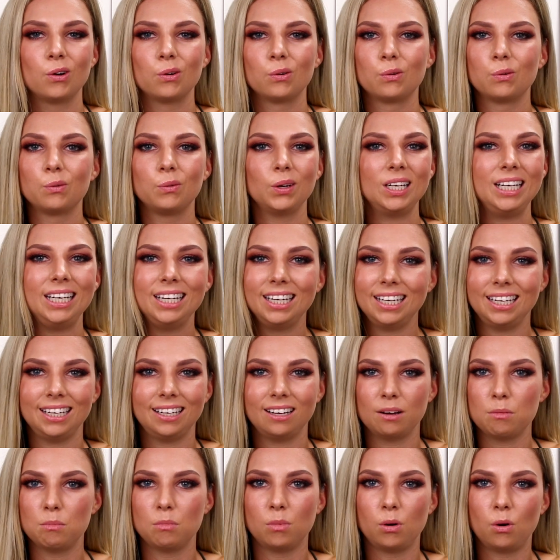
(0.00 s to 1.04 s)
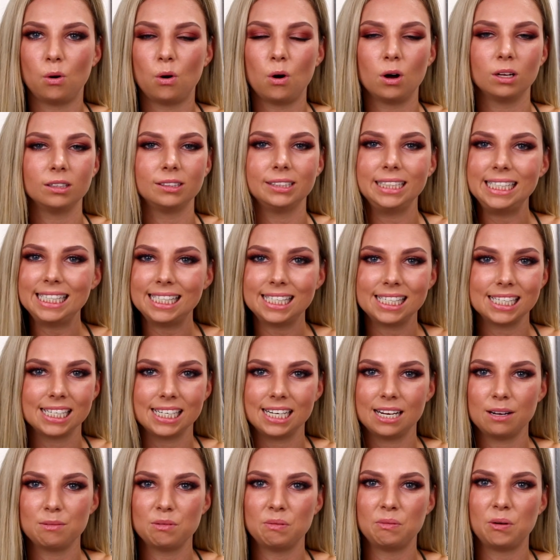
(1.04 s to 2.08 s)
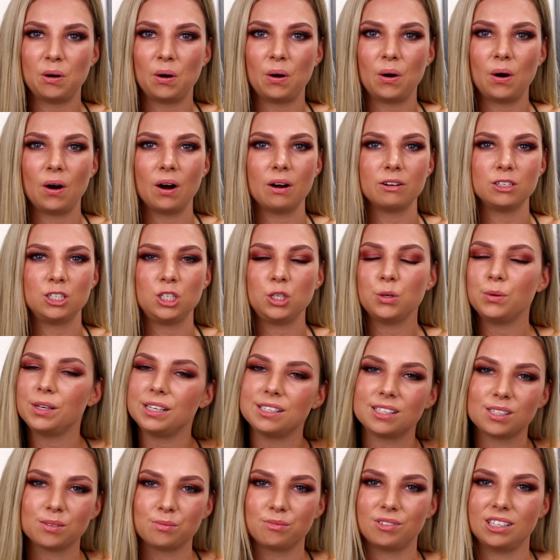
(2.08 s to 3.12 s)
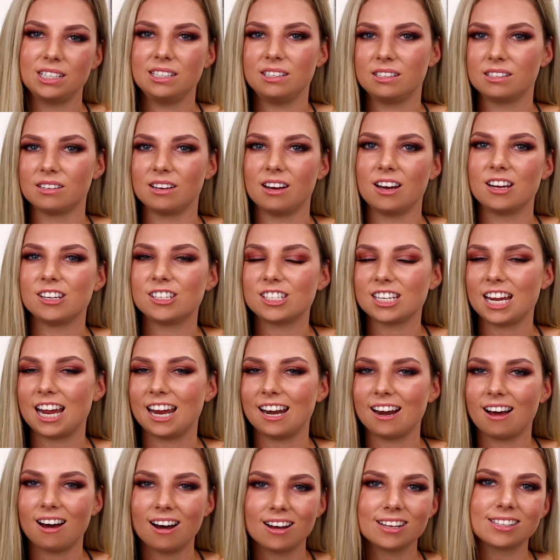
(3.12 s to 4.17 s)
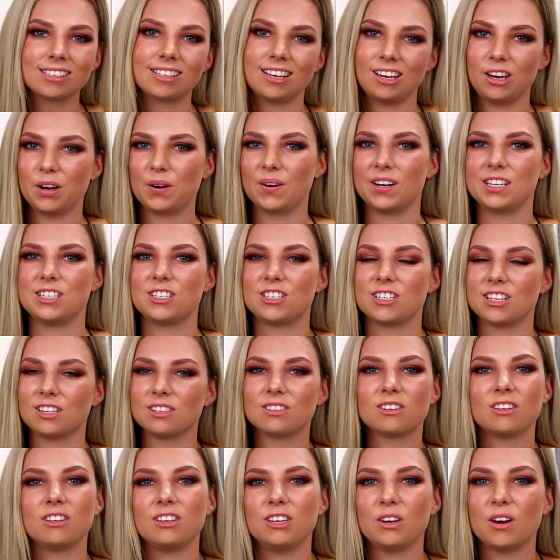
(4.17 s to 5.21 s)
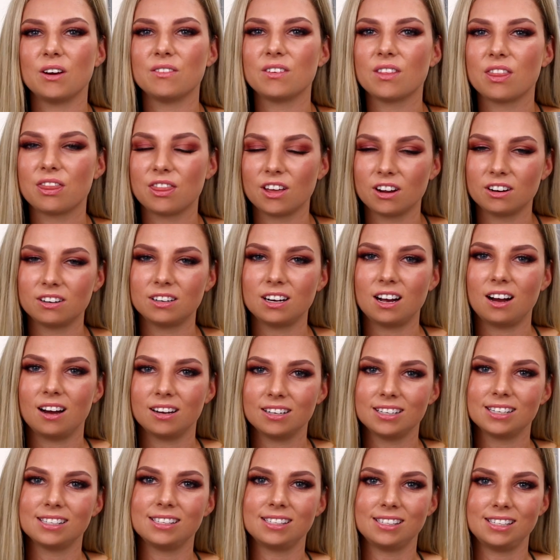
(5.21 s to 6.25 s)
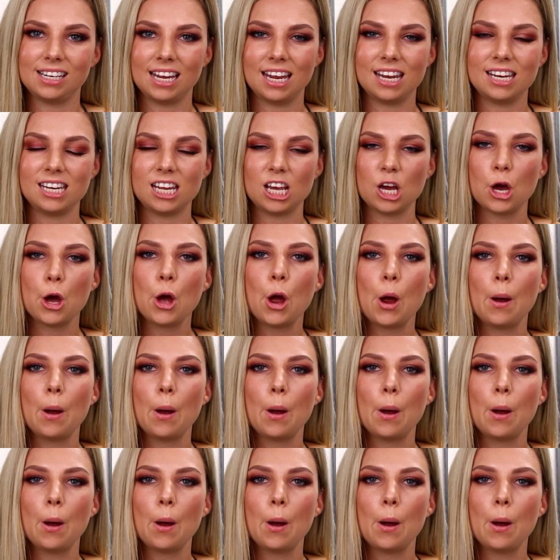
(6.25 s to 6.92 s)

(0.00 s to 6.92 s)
reading more, listening more, doing some research, and asking questions so that you have a thorough understanding